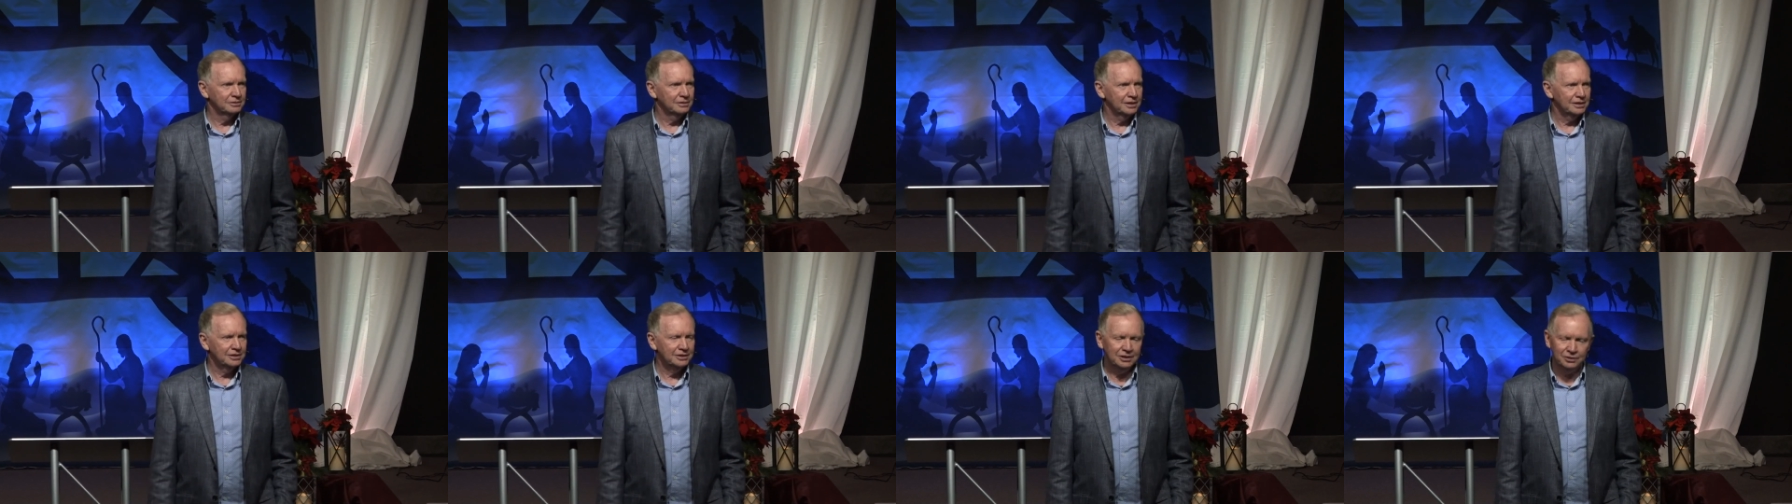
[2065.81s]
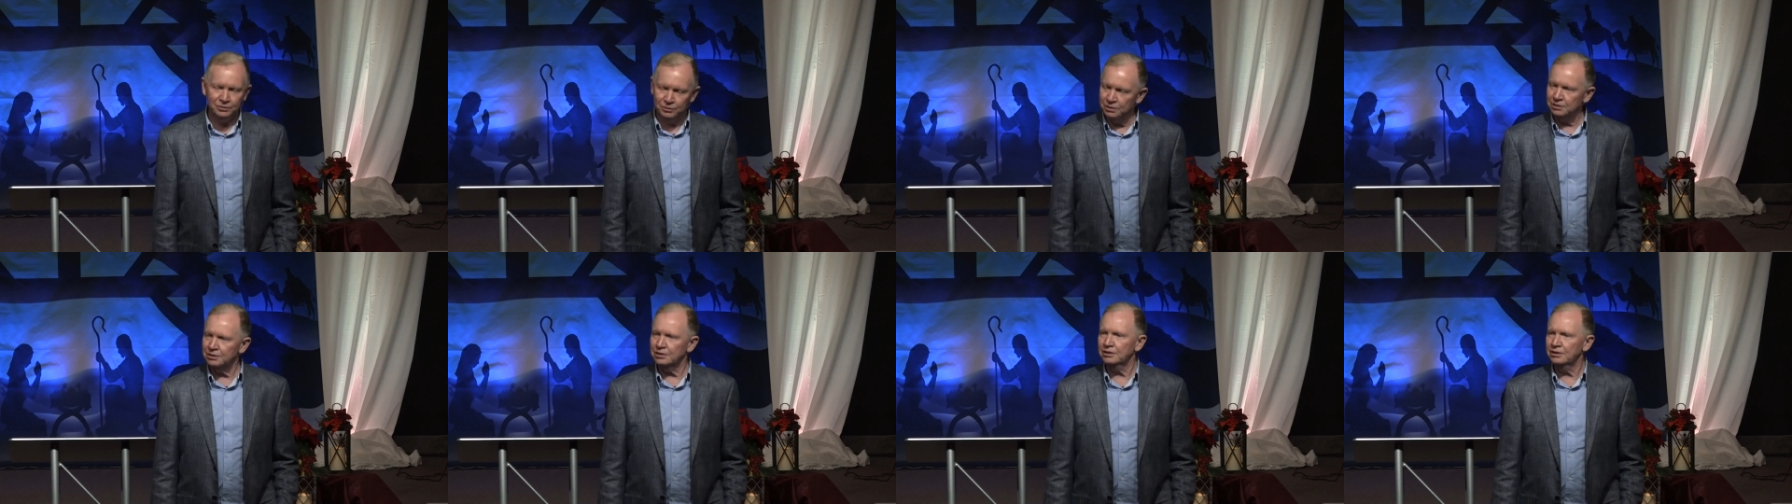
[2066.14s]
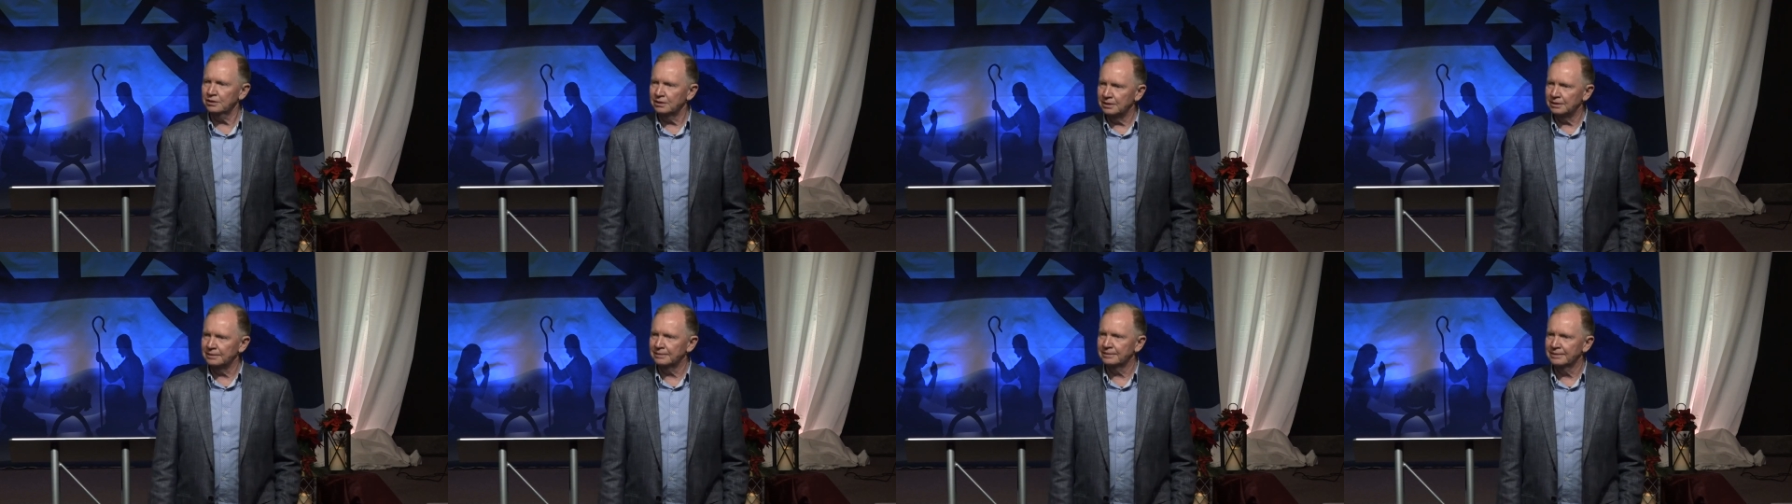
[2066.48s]
I said, Well,
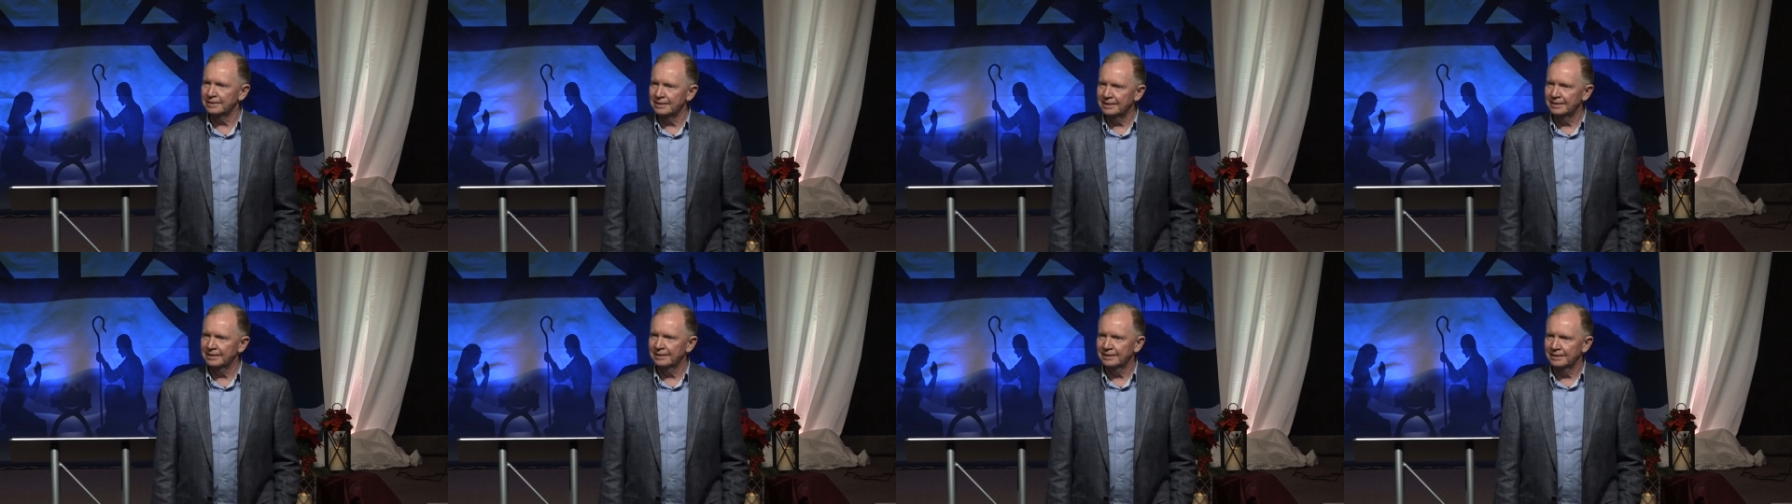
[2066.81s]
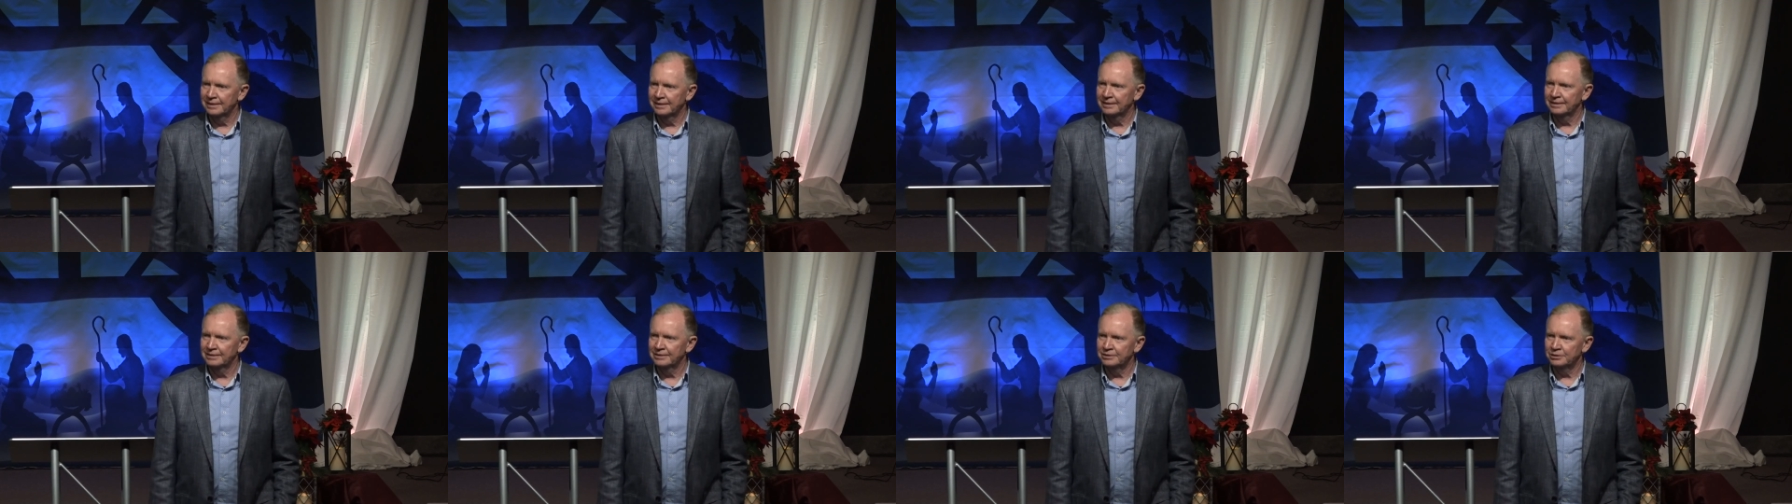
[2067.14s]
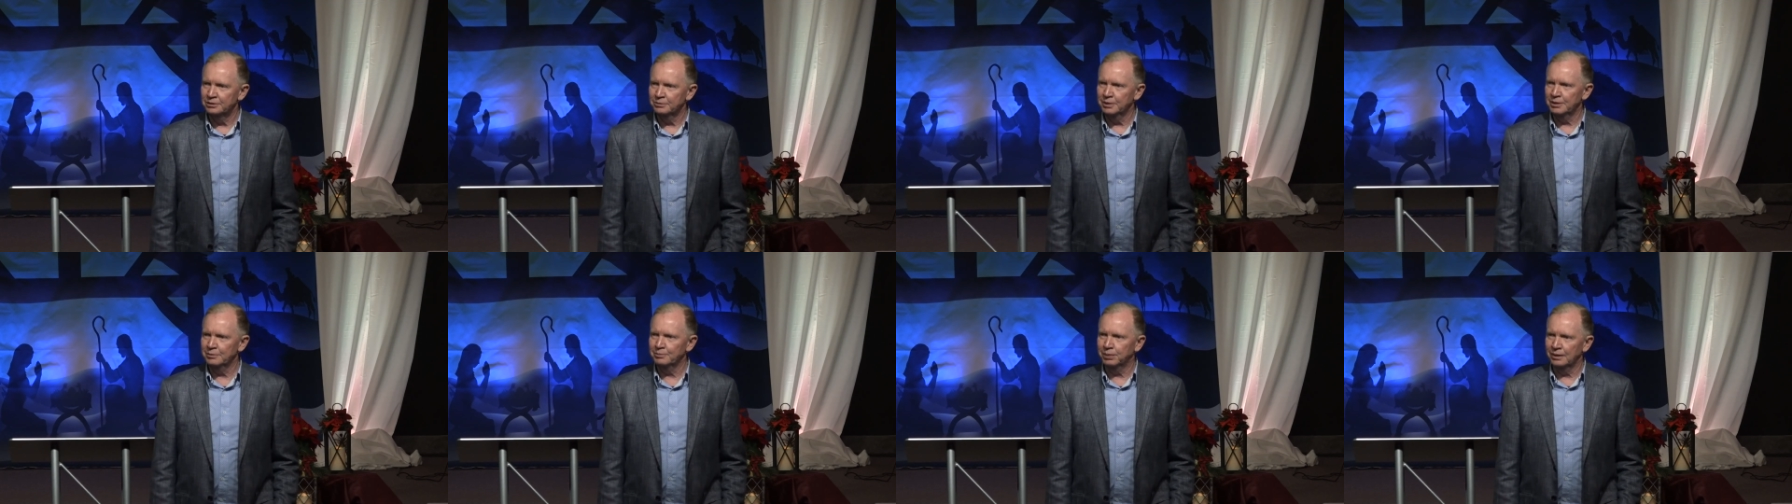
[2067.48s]
good.
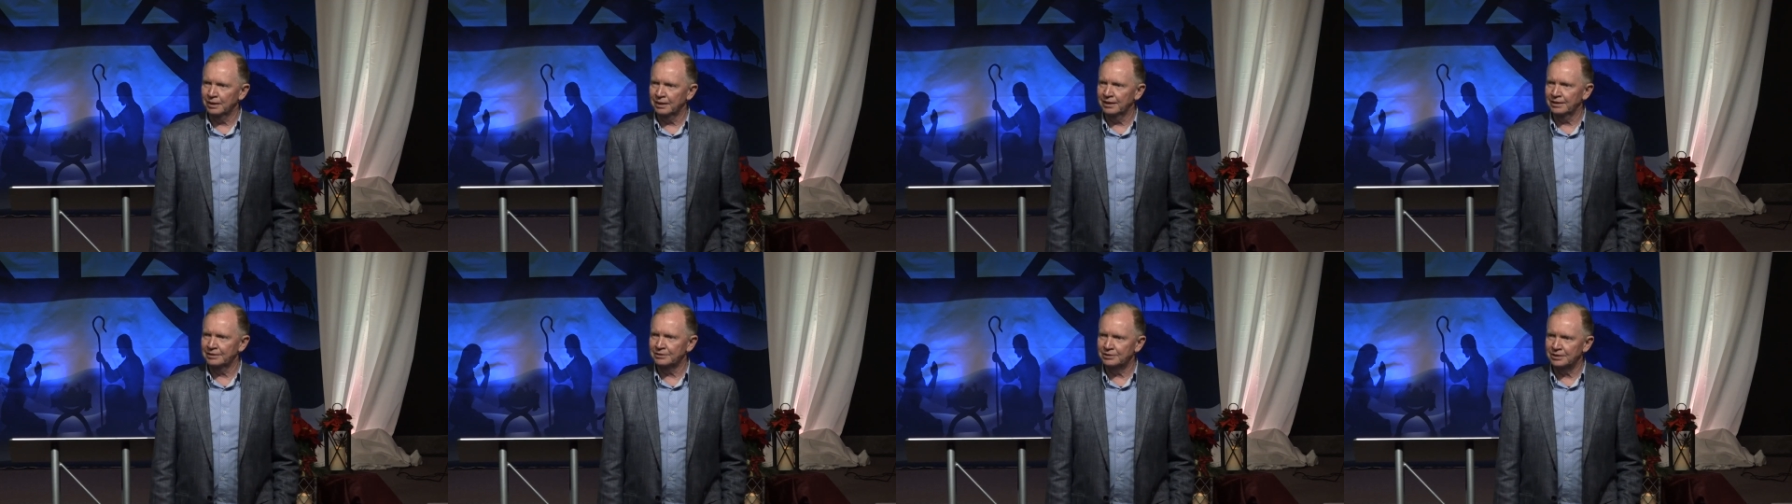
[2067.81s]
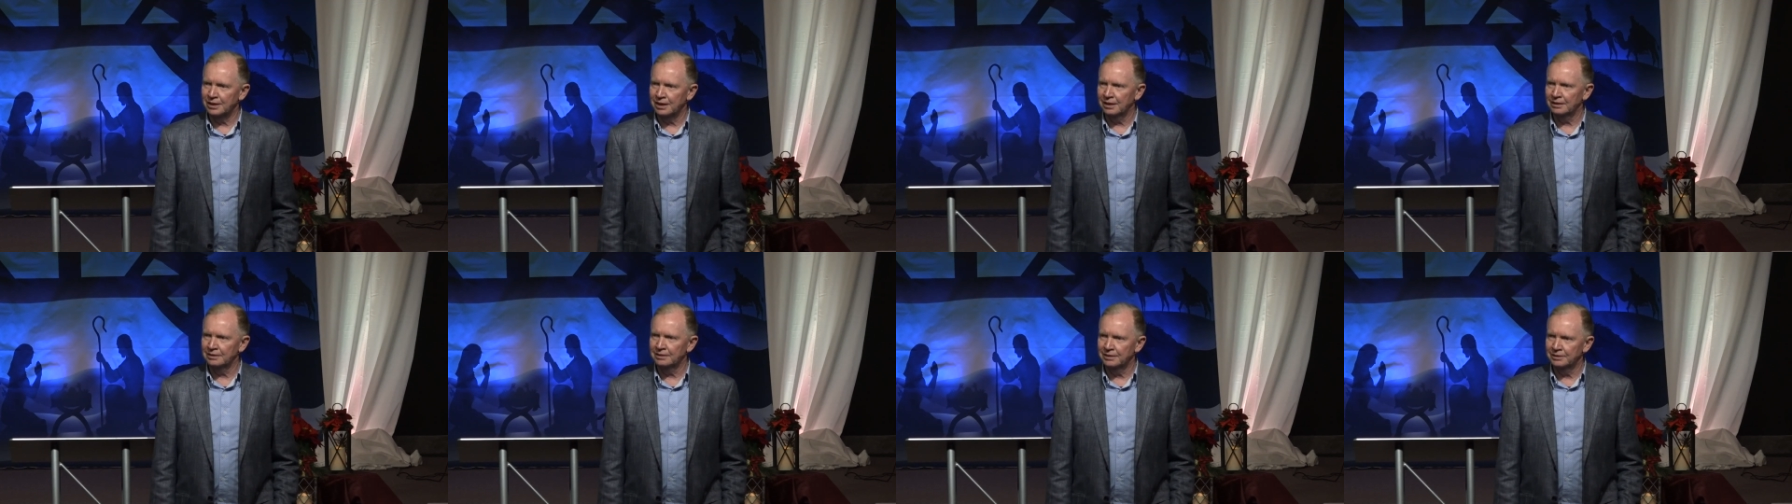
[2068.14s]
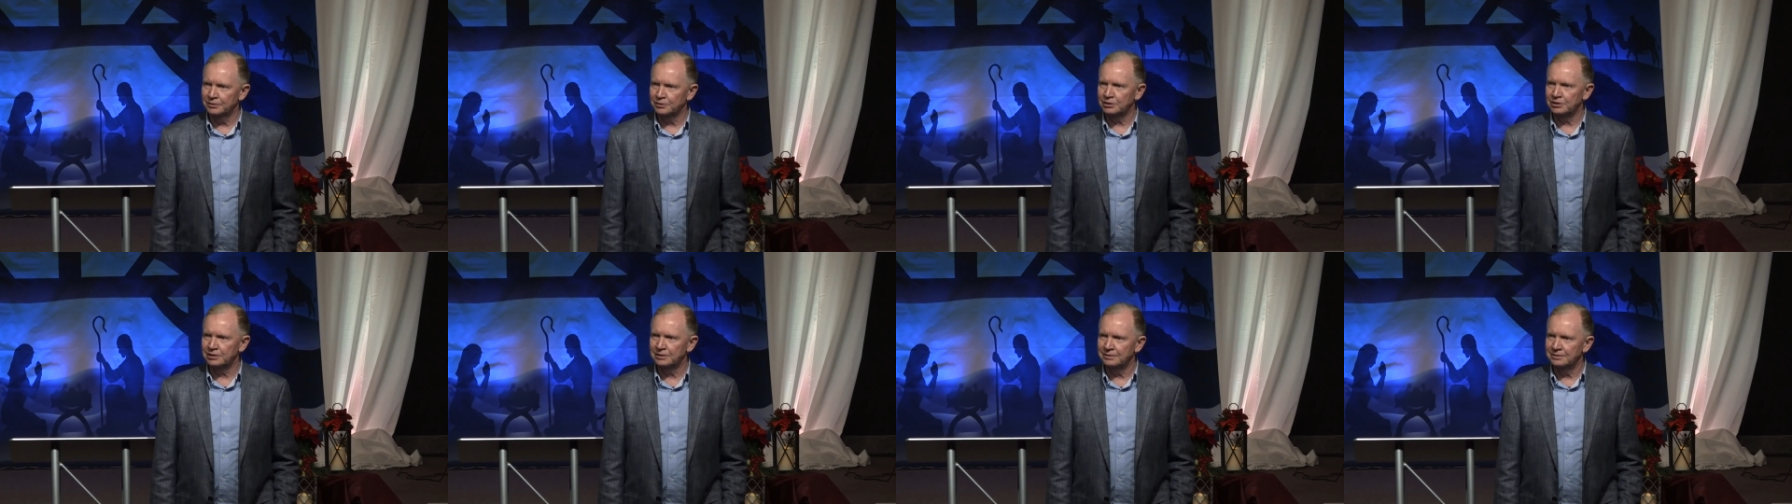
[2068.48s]
You be blessed. God loves you.